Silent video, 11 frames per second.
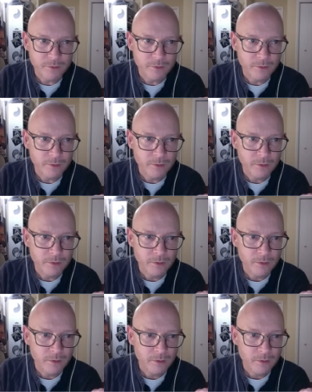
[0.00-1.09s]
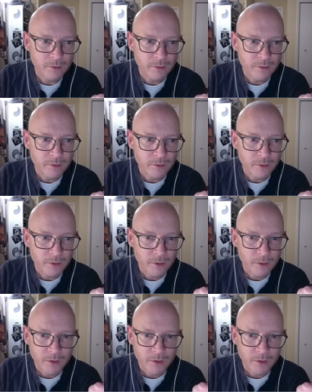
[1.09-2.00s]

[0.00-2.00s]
No one is speaking in this clip.